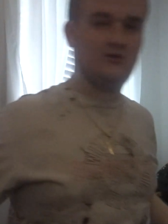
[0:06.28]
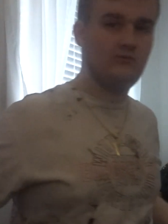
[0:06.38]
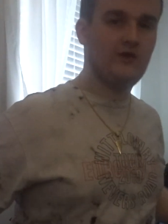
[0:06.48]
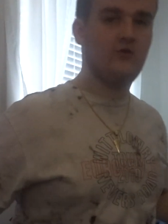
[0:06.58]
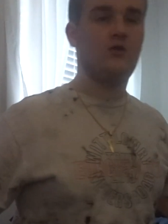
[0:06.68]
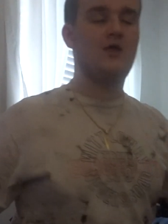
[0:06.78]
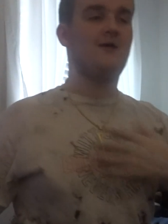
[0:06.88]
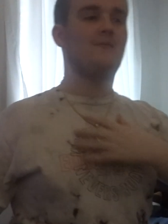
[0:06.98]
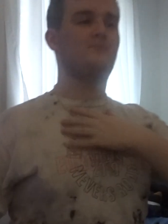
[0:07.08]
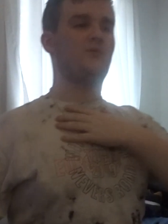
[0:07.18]
a while,
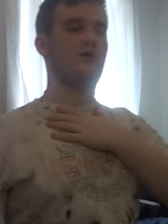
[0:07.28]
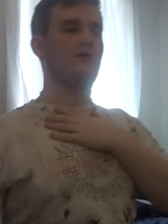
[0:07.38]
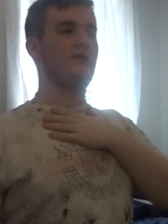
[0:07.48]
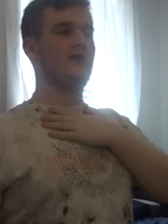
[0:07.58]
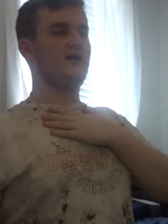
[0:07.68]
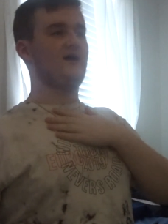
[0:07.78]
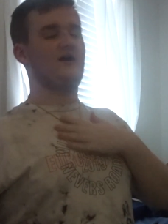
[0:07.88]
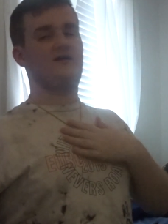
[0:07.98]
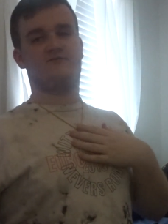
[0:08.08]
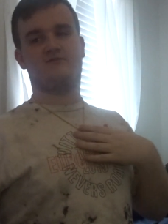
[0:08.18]
but
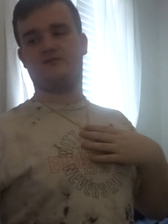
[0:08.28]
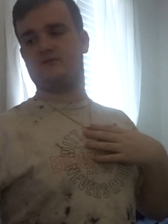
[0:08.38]
I've